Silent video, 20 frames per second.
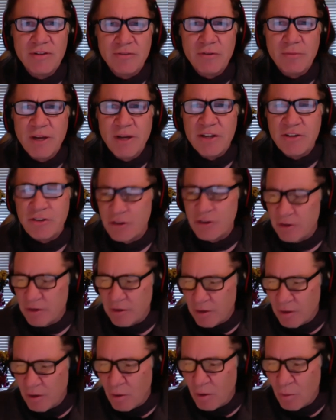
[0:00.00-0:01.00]

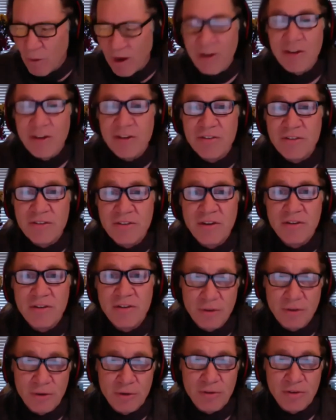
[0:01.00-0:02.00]
information awareness
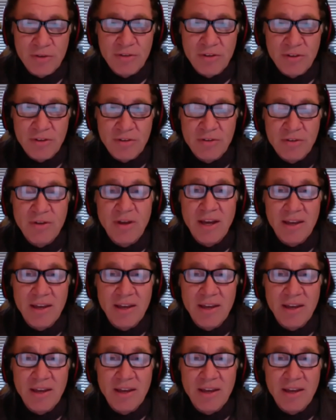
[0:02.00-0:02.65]
services,